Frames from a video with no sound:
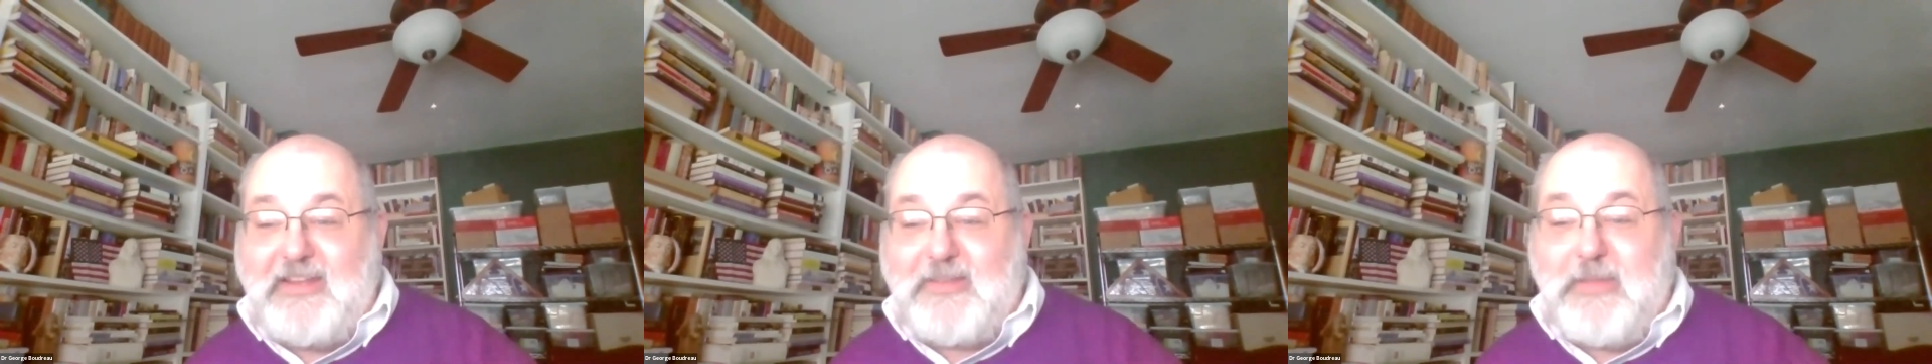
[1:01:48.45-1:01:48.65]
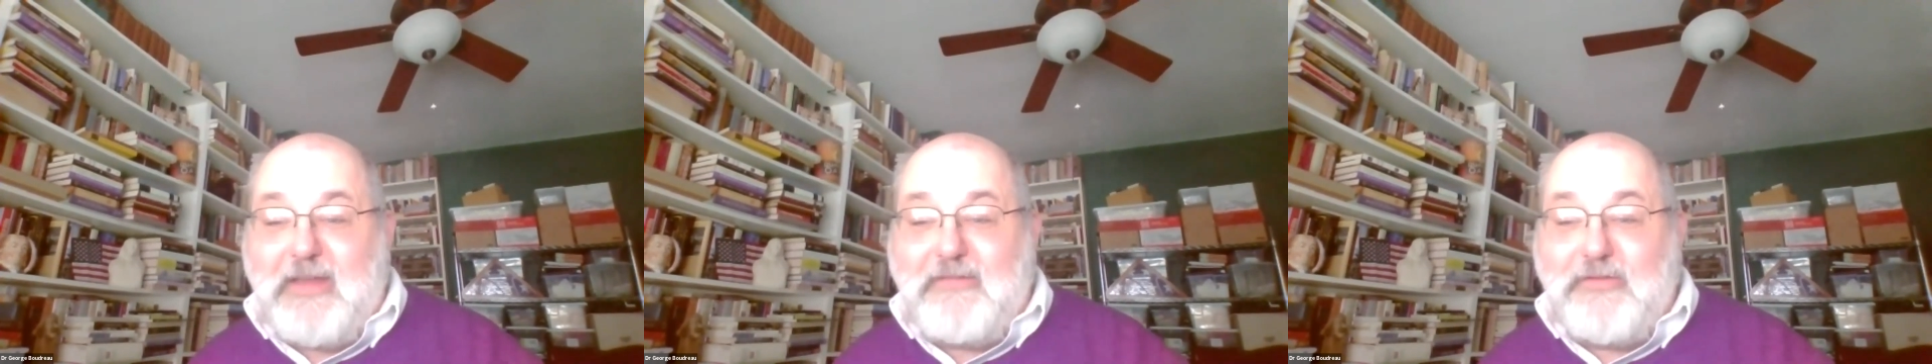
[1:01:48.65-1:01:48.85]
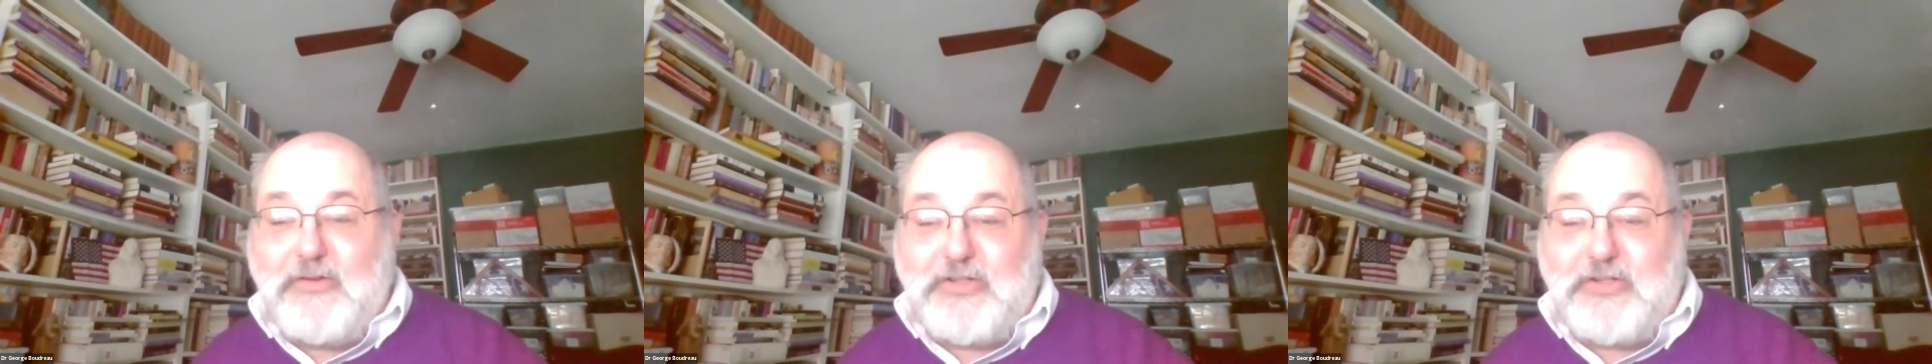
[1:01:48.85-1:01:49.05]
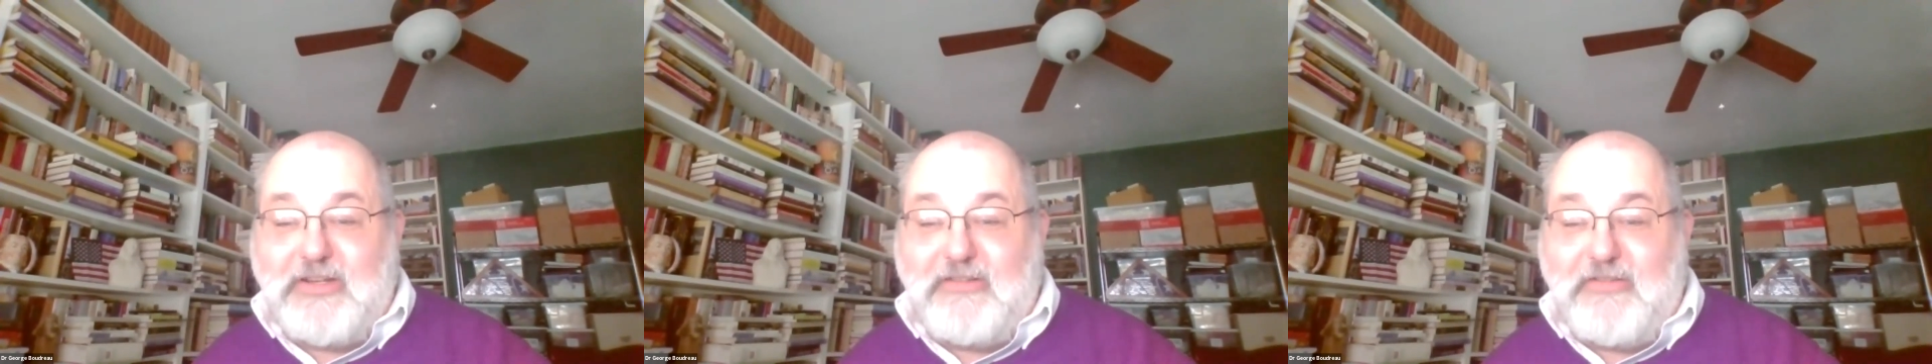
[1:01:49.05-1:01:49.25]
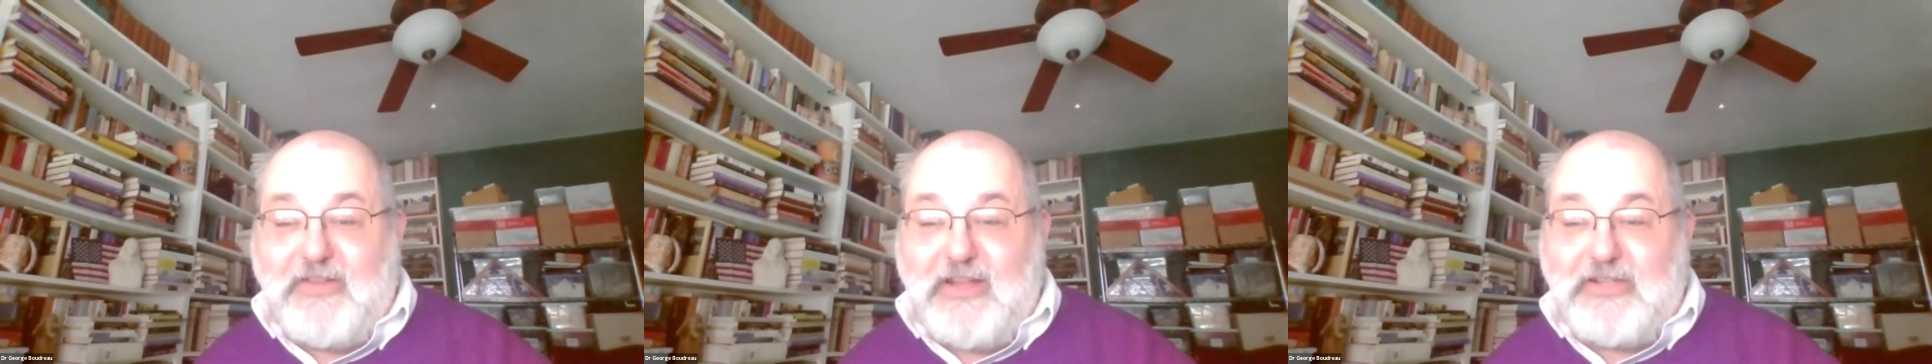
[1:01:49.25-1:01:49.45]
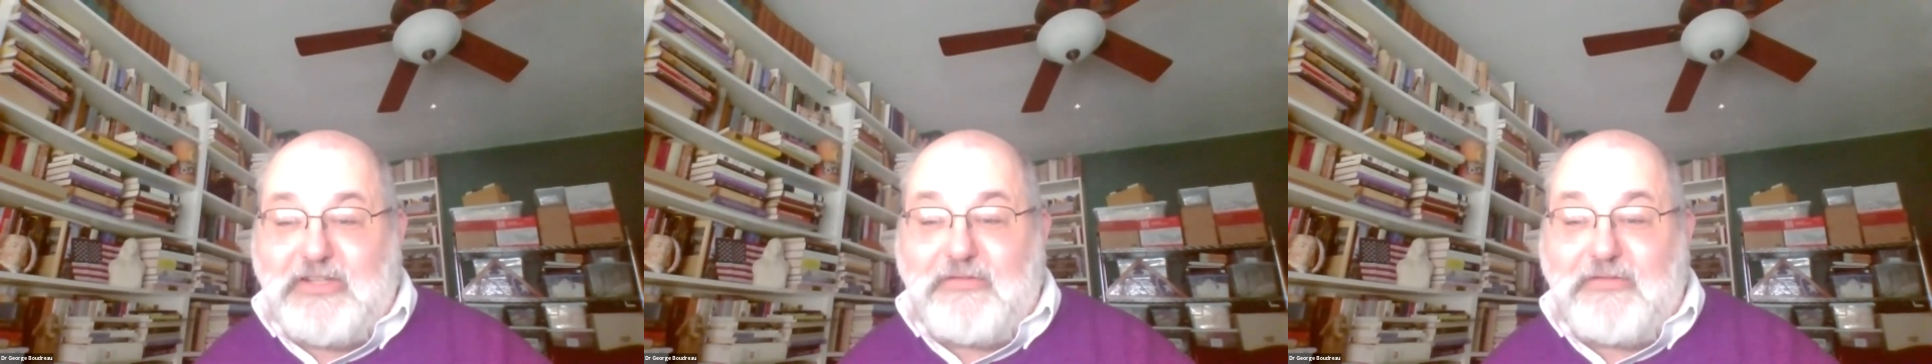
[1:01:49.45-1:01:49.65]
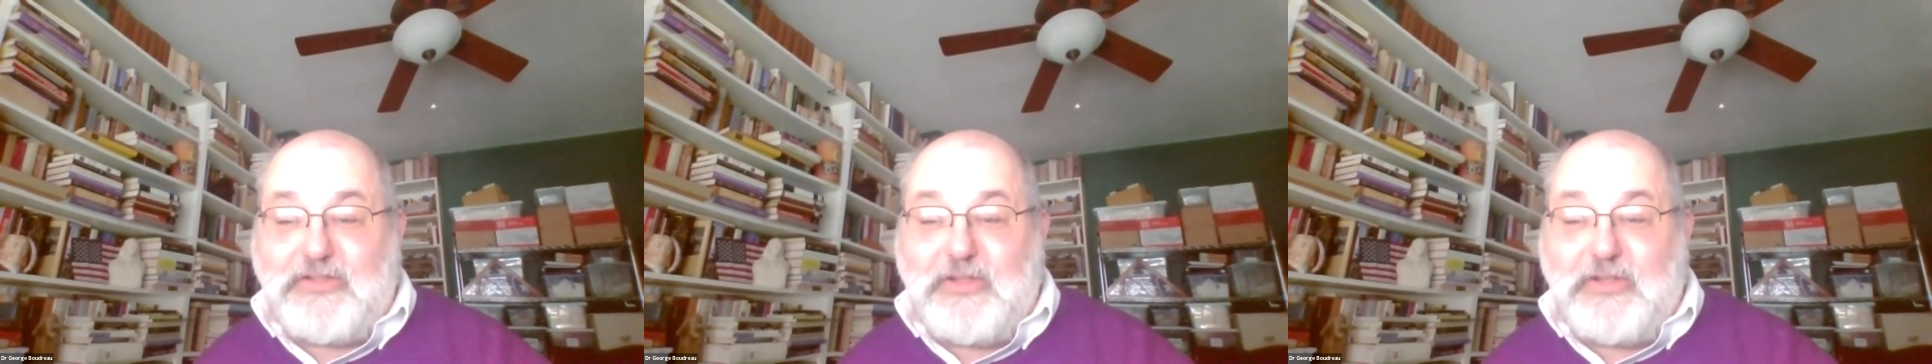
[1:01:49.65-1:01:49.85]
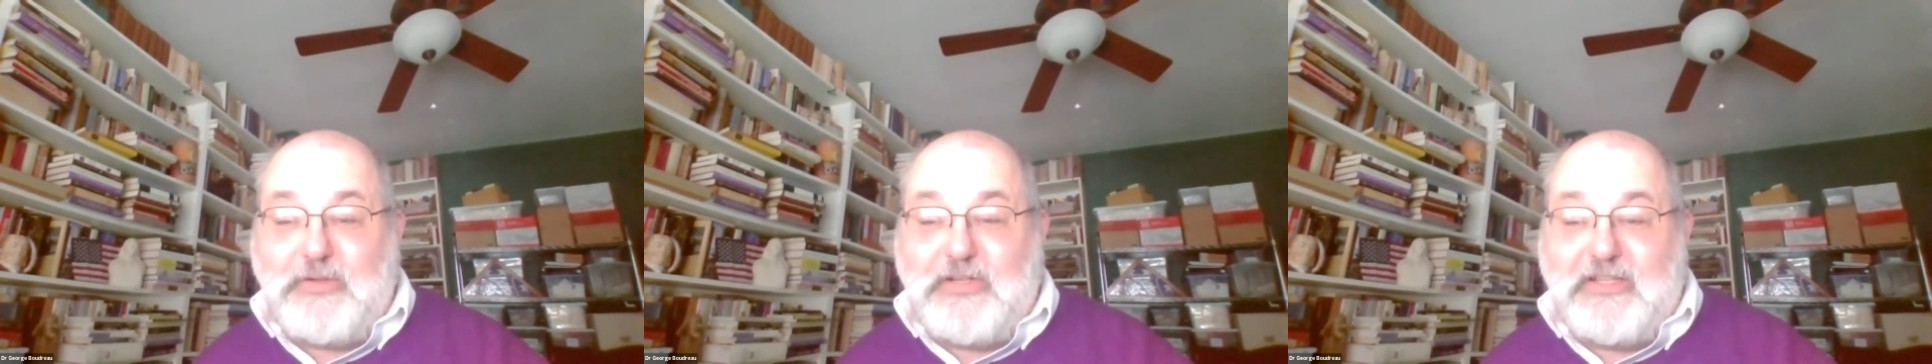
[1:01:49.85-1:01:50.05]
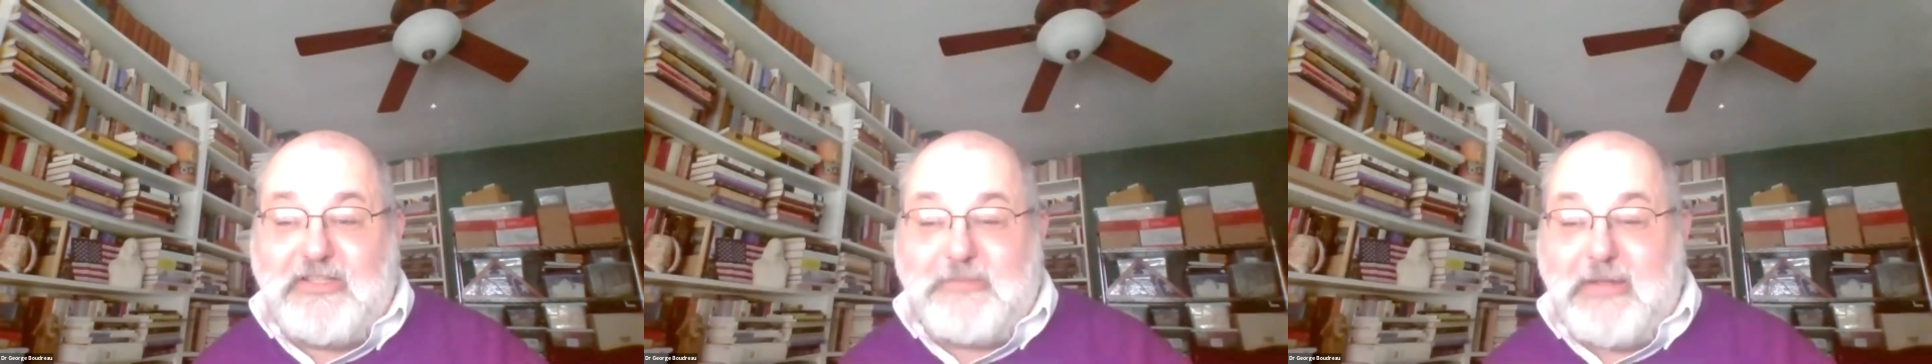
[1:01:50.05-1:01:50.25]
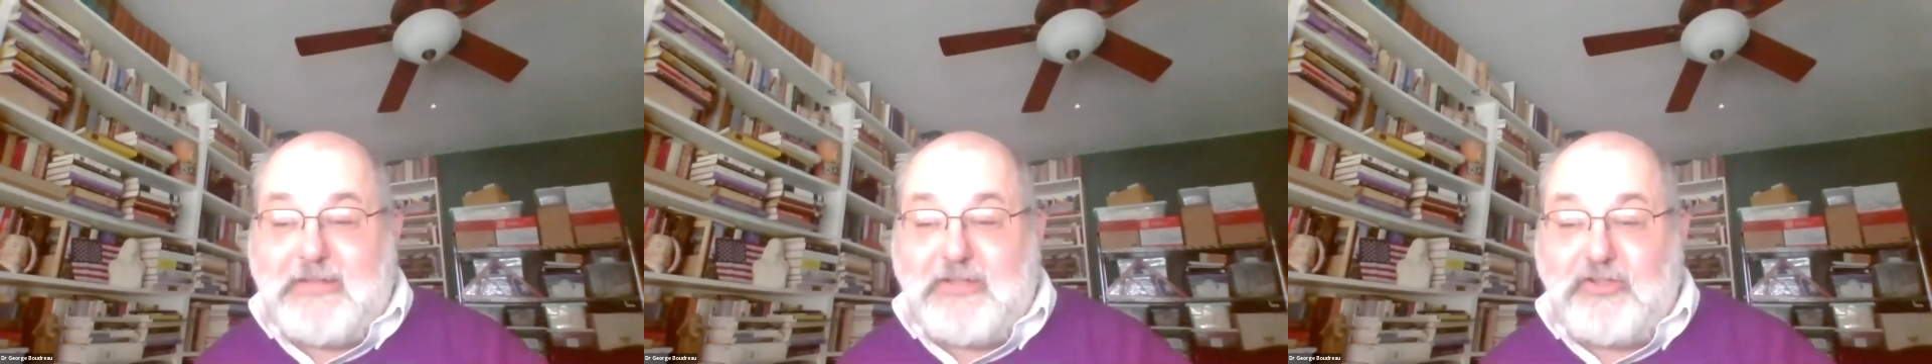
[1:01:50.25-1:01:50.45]
it's my version of a
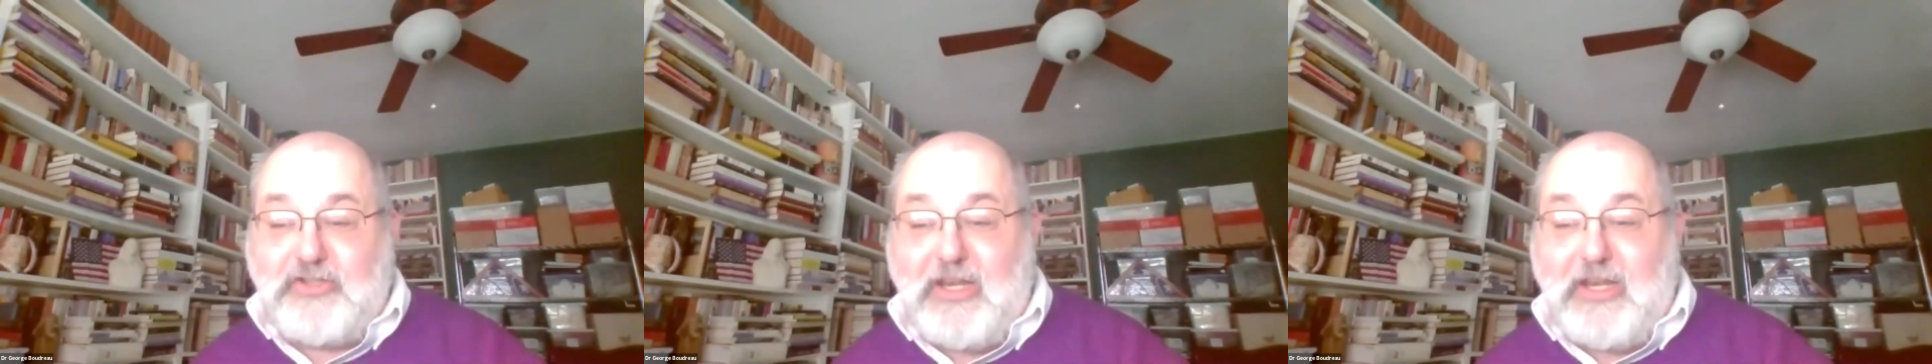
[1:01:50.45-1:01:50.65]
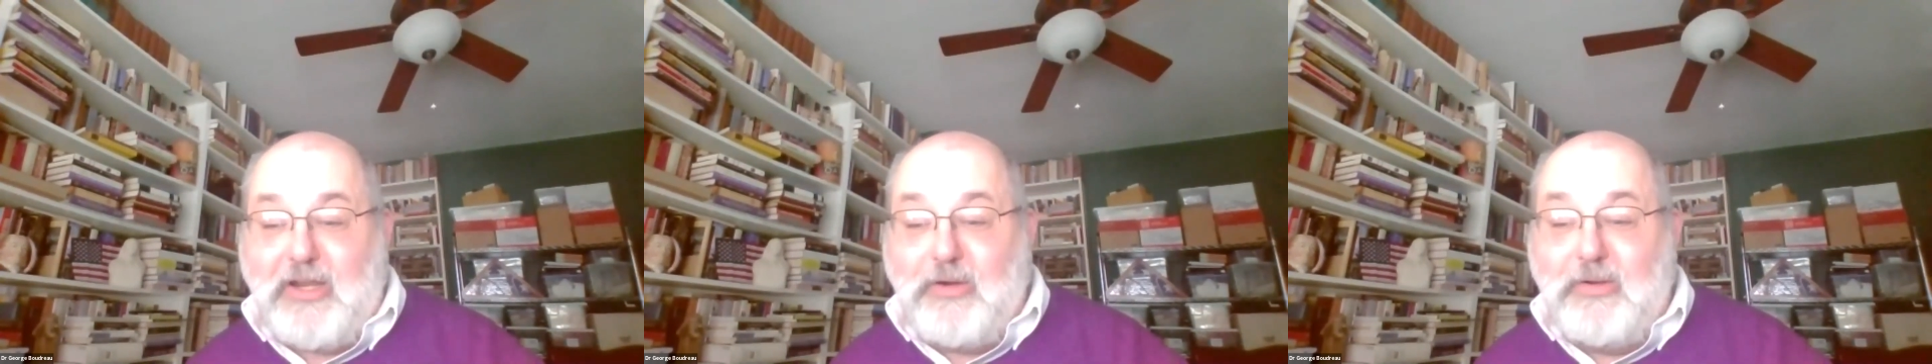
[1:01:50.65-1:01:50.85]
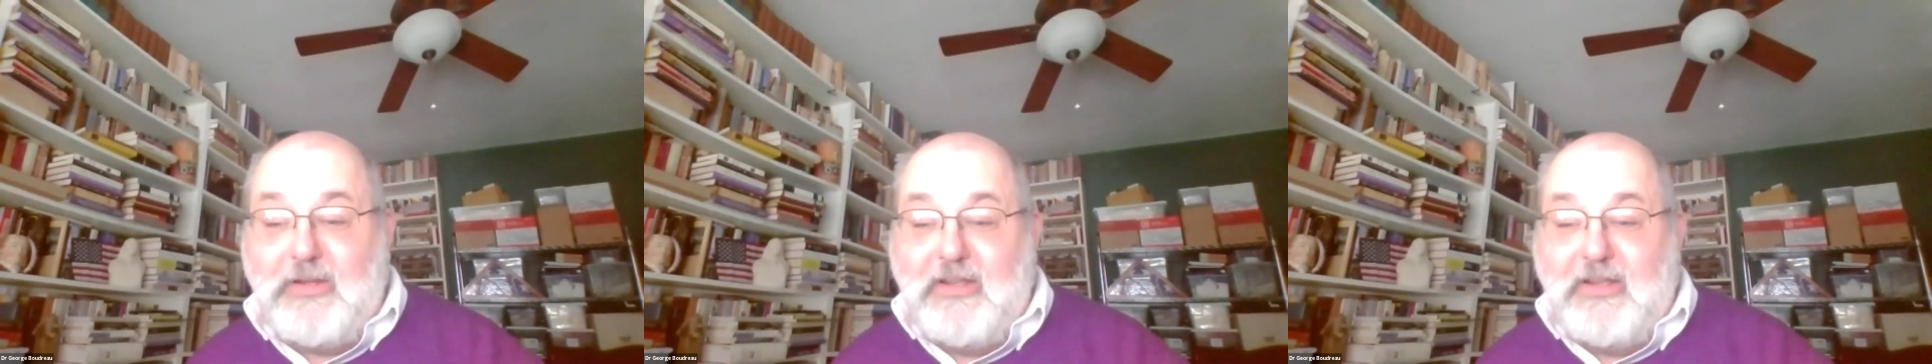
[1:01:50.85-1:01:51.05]
Jeffersonian's Monticello.